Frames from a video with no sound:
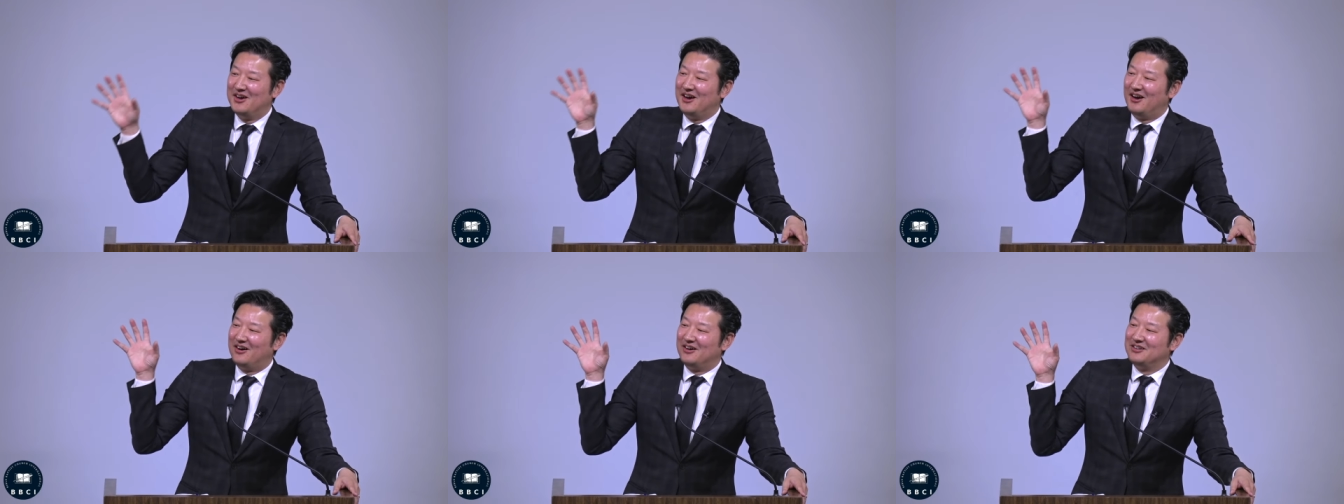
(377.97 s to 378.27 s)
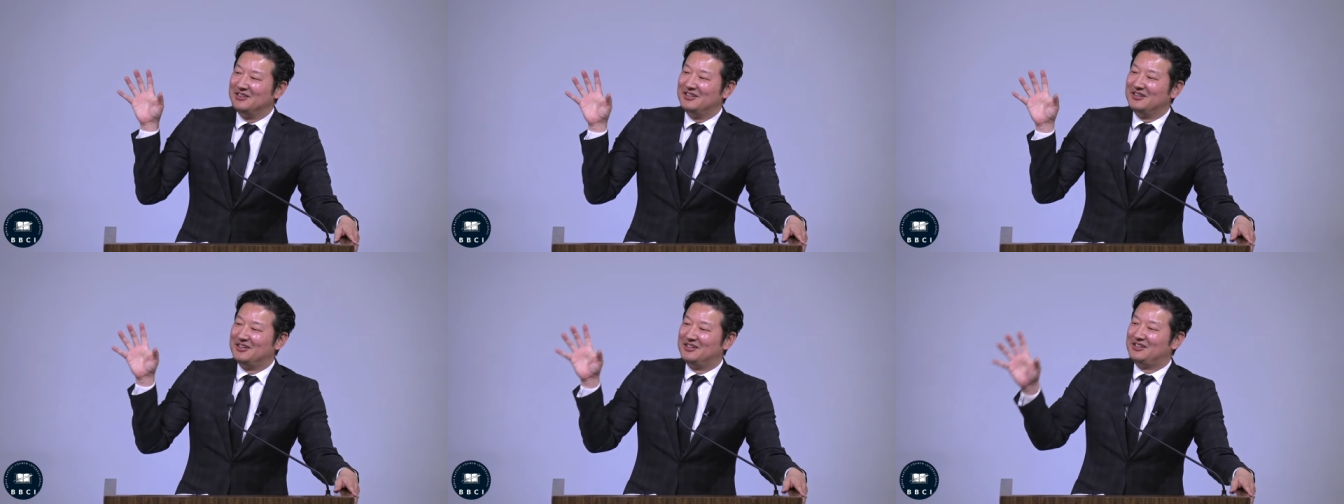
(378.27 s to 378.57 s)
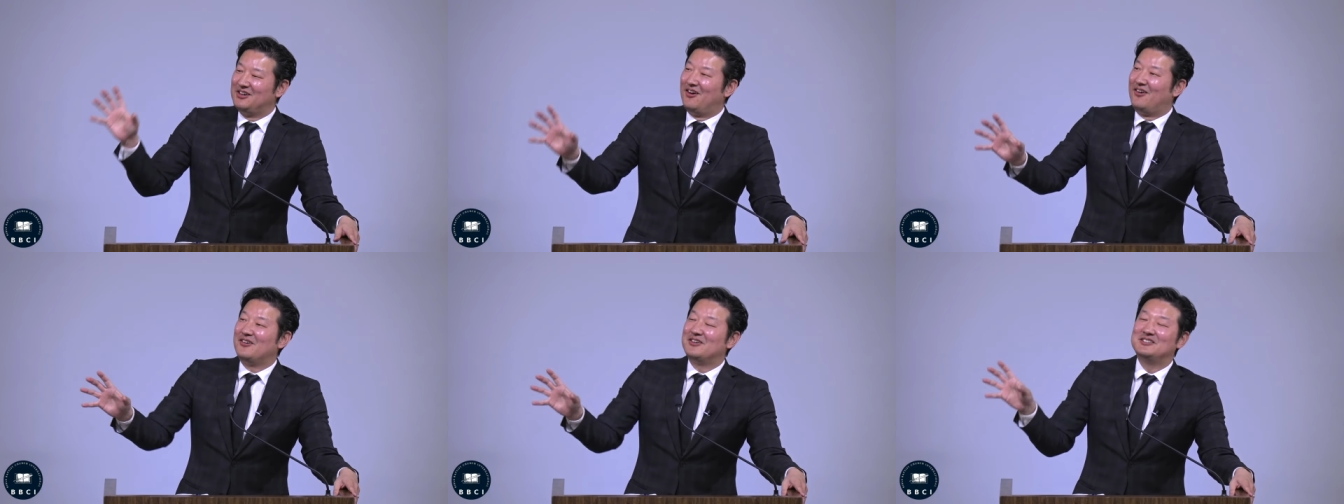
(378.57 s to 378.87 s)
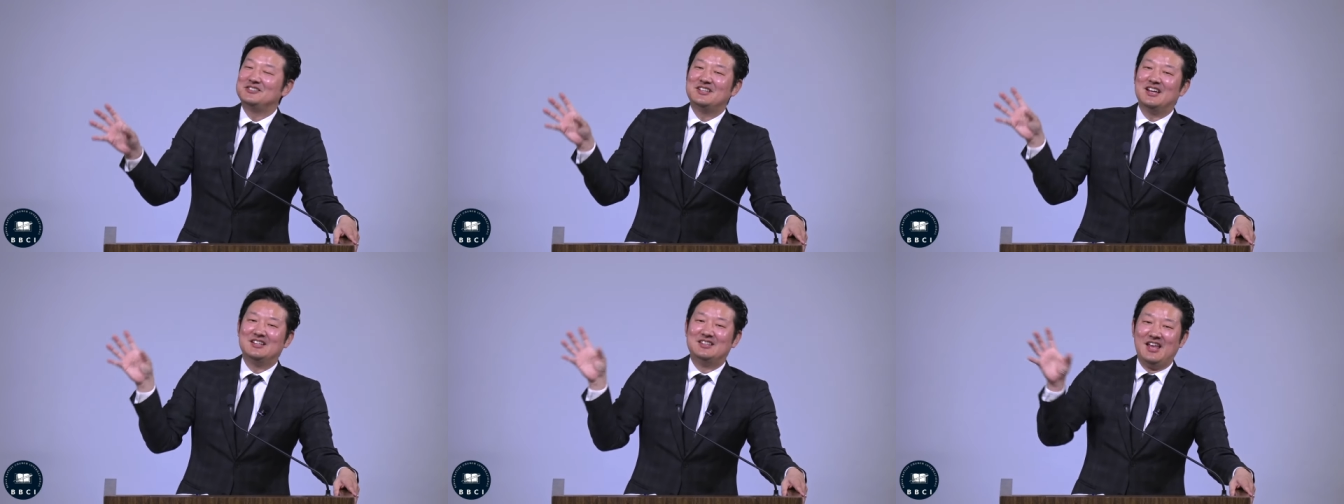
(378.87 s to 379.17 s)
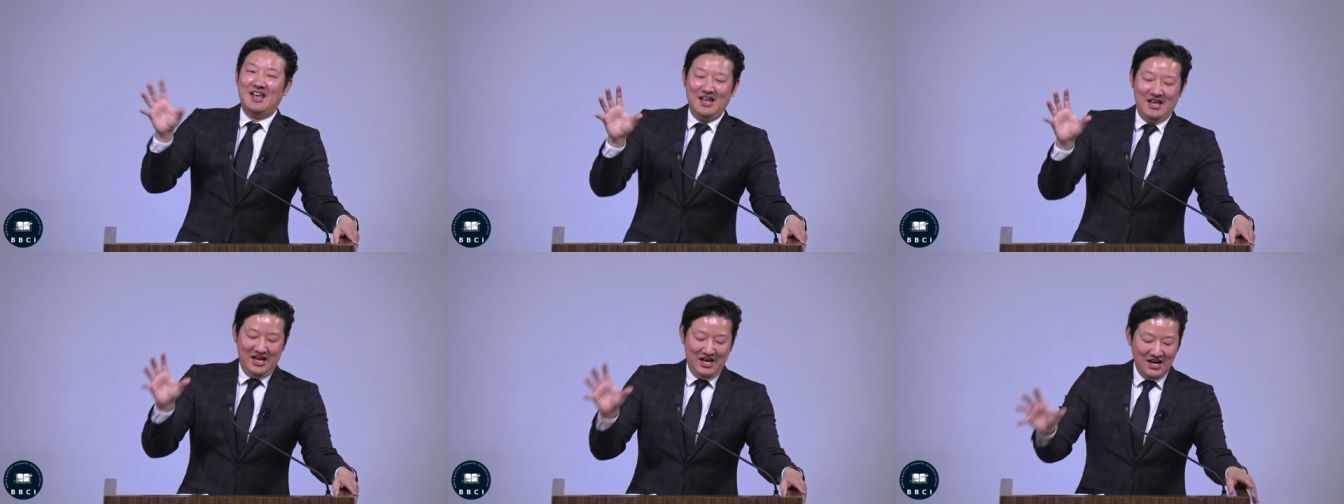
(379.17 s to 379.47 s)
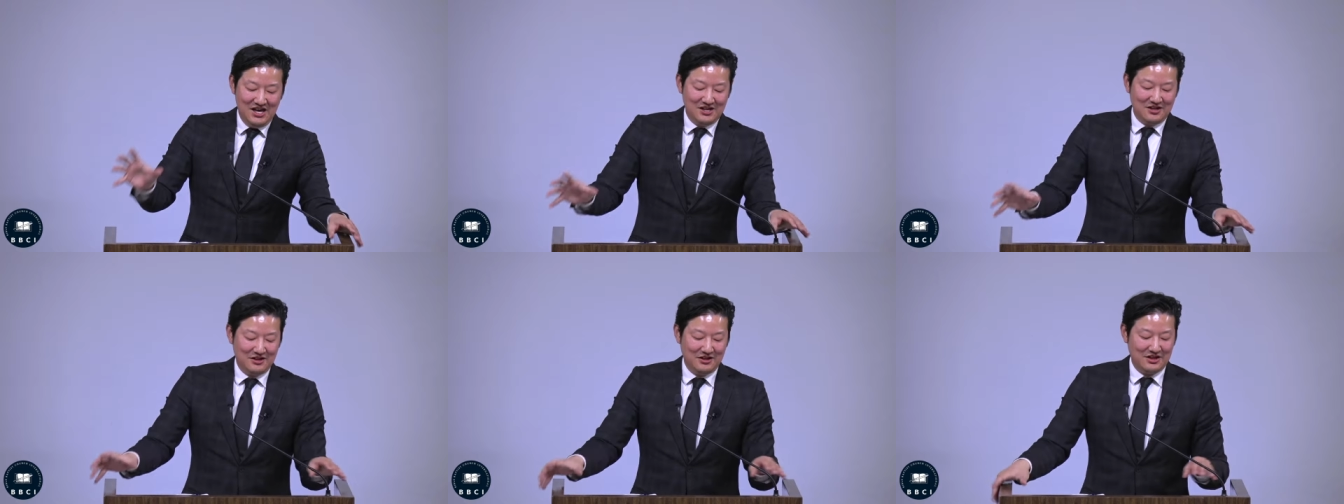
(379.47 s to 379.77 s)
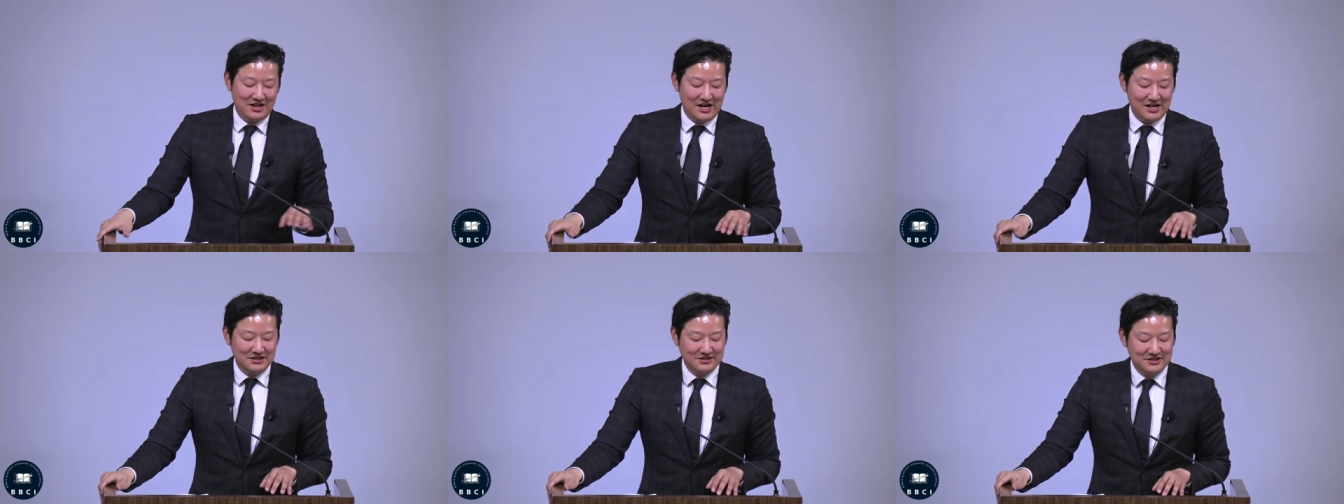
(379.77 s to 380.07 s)
all the cars that they hit, a
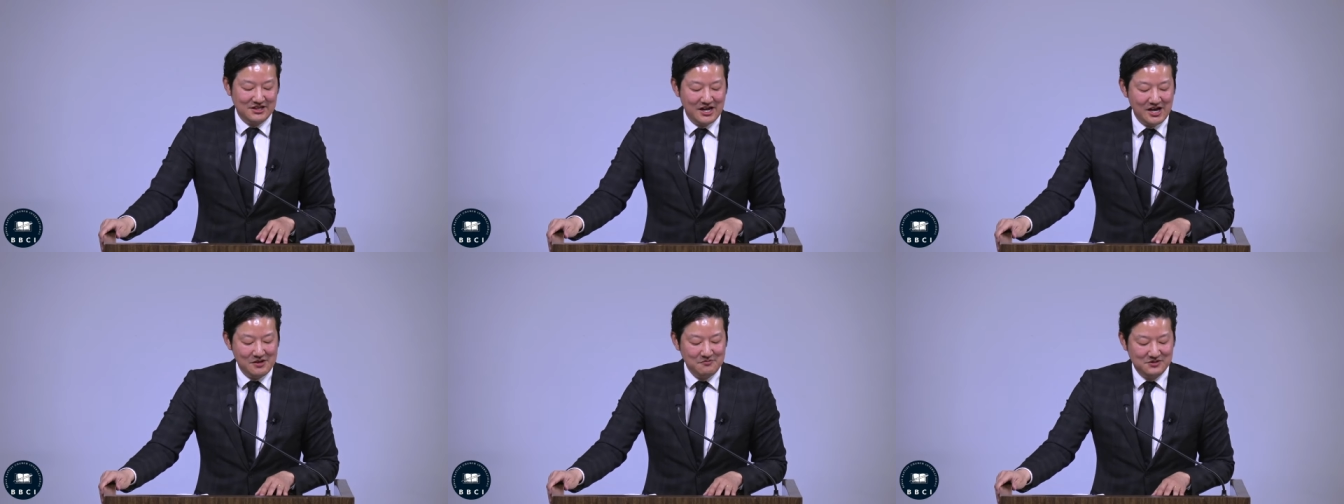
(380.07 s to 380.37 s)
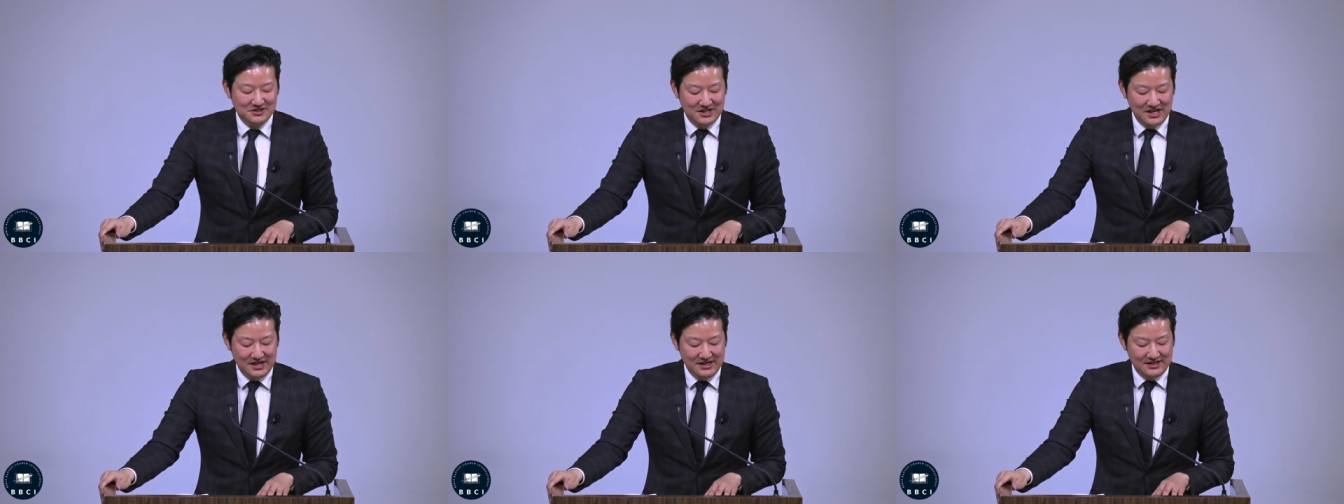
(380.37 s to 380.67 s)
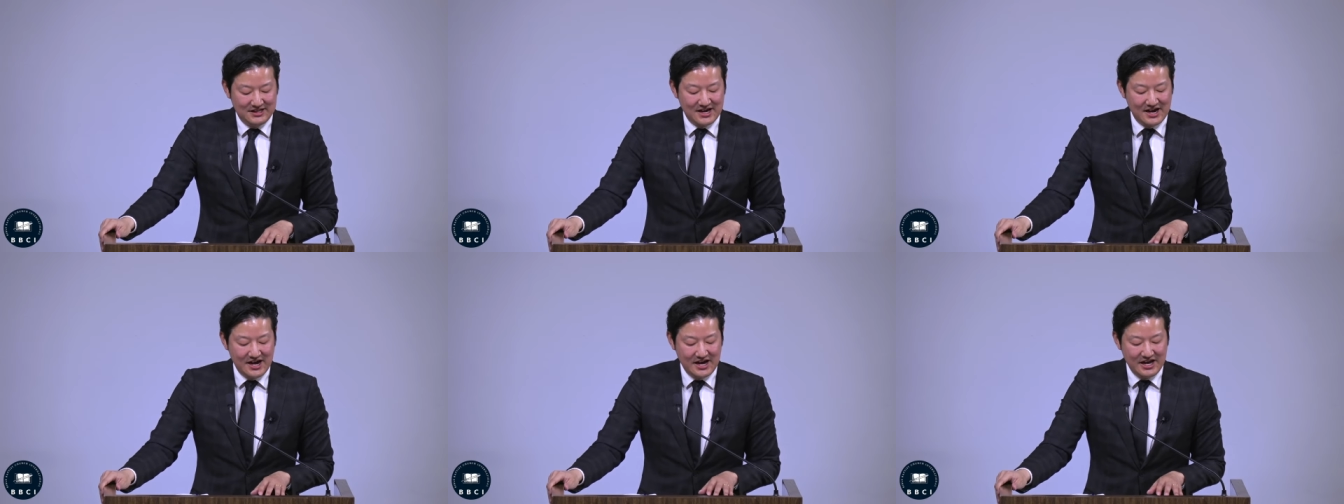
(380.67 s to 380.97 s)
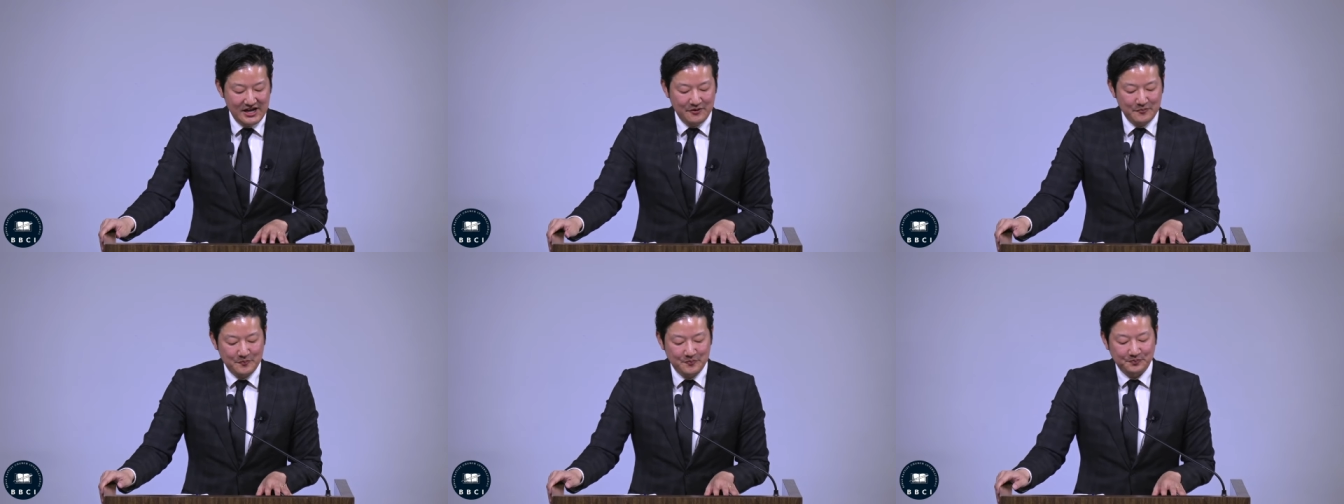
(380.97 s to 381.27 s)
lot of times they die.